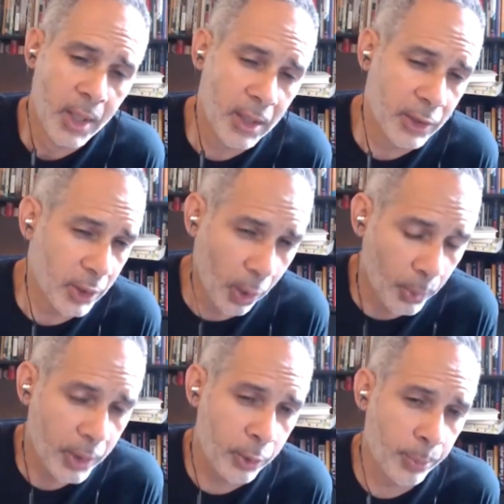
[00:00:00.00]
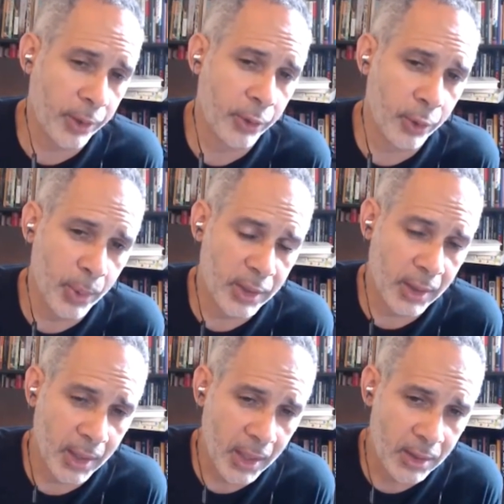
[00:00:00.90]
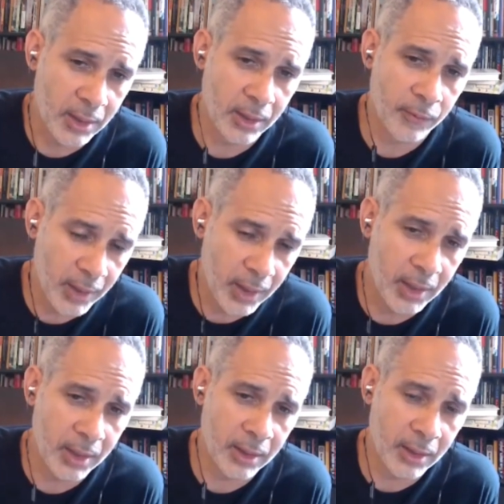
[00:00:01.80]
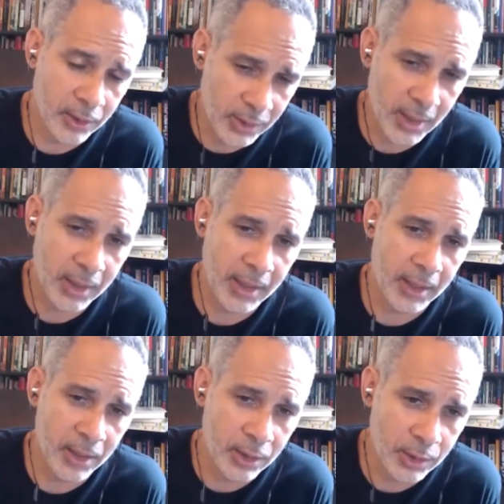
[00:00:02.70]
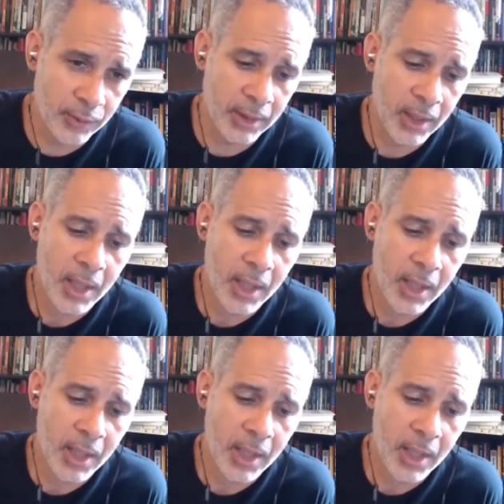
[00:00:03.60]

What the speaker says: it's only through political education and reading and understanding that history